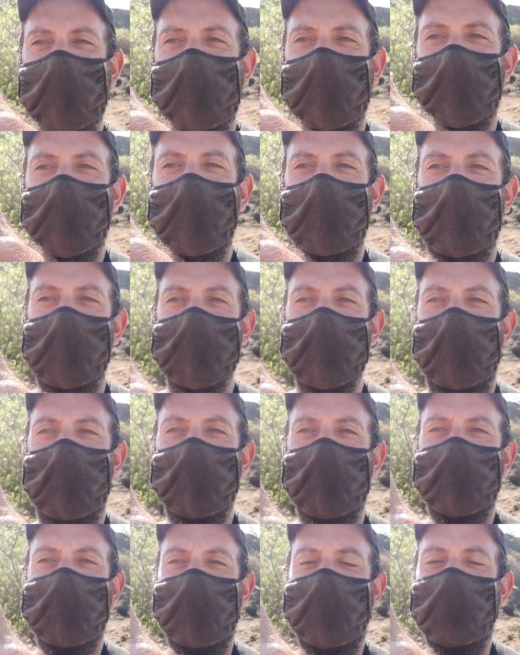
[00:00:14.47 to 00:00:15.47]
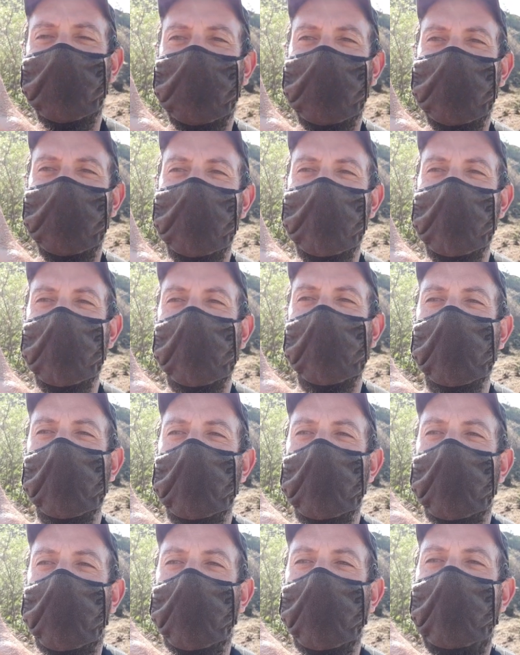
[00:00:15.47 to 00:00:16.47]
one of the most
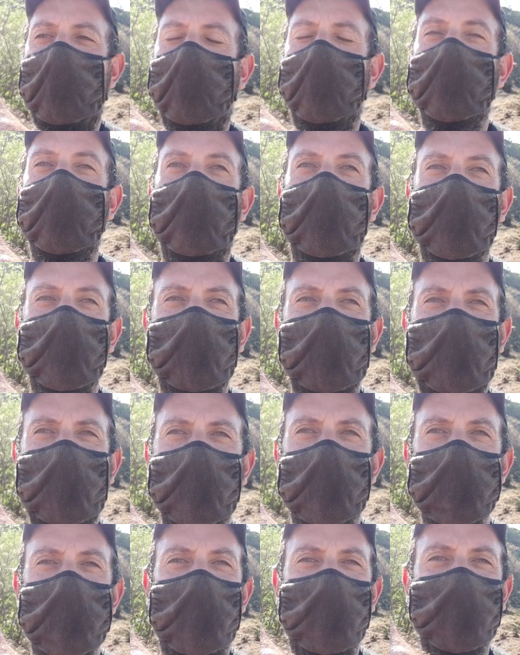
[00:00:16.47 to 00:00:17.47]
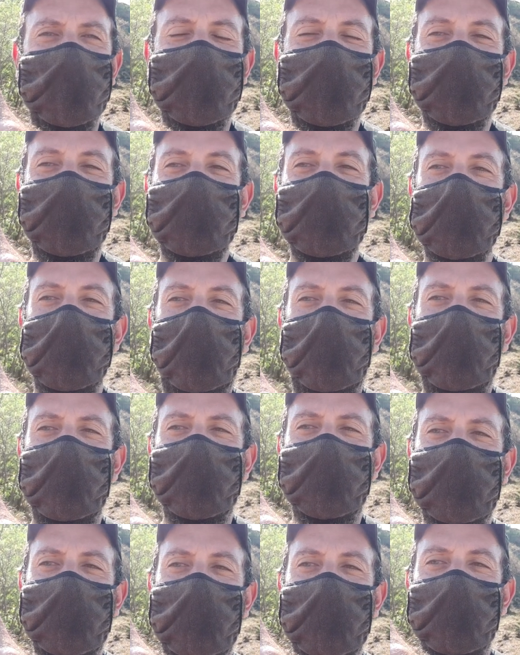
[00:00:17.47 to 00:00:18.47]
well-known landmarks in
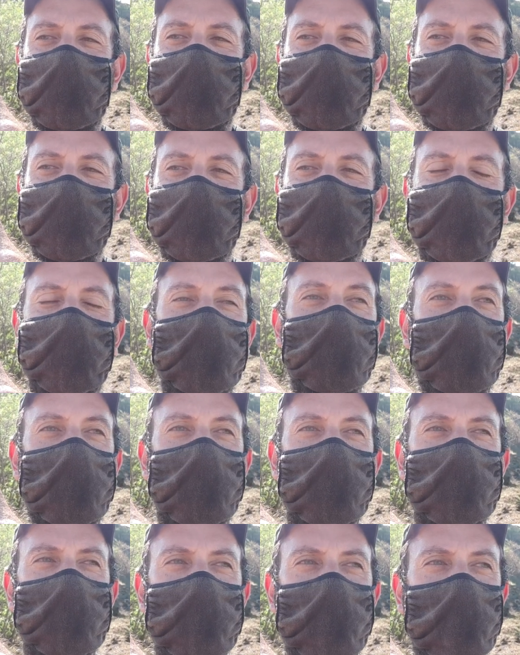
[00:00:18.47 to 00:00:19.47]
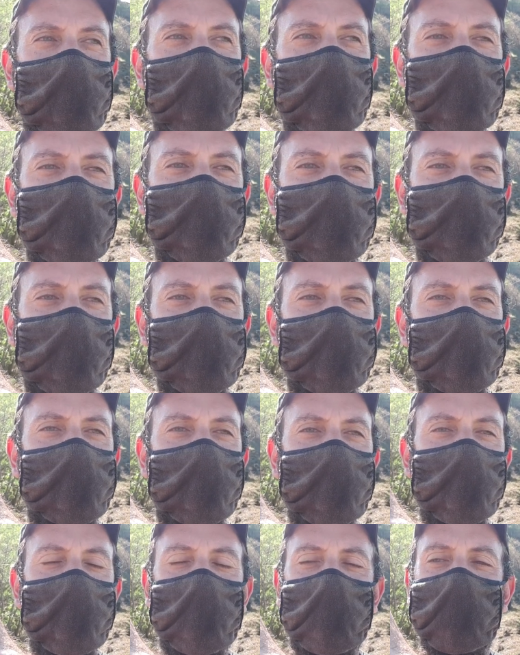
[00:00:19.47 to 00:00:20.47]
Timor-Leste, this is the Cristo Rei
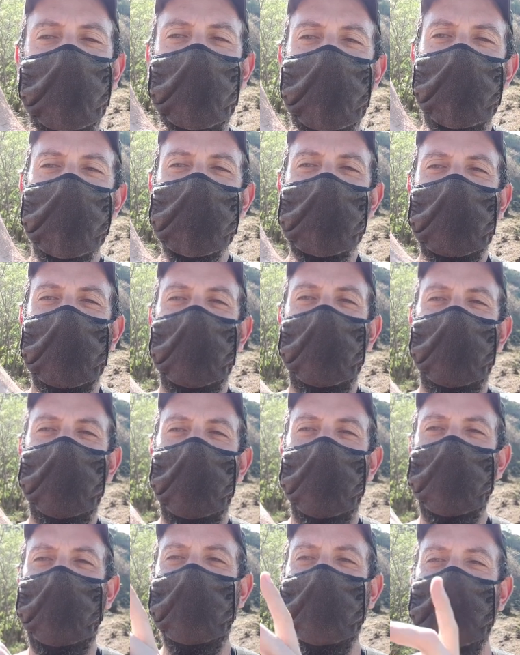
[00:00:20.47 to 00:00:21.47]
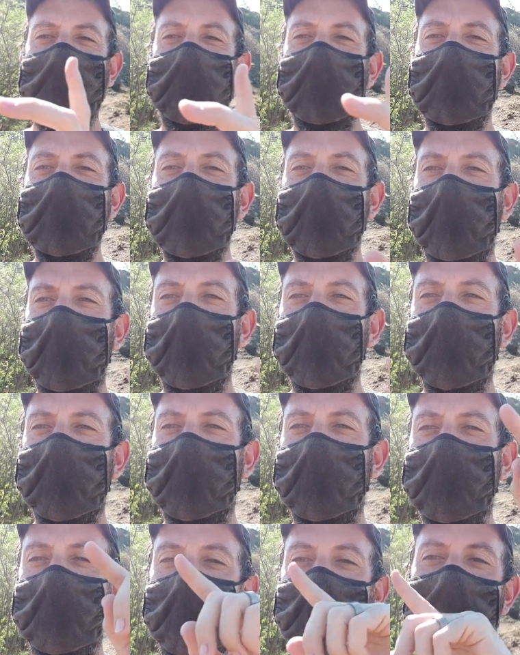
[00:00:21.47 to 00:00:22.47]
statue. Got plenty of videos
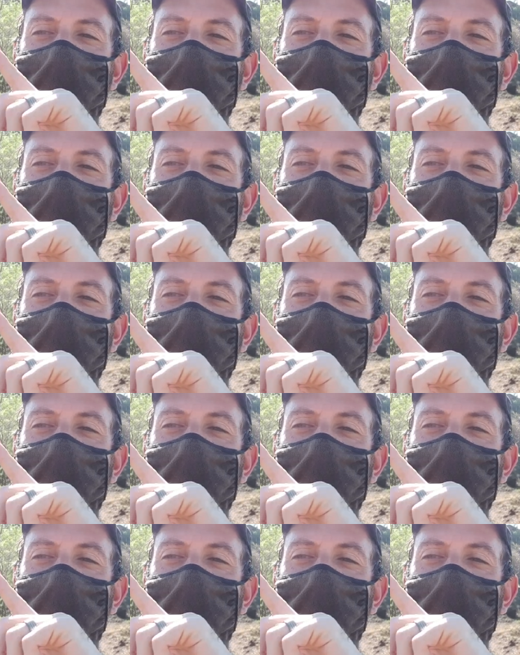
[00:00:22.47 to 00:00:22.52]
of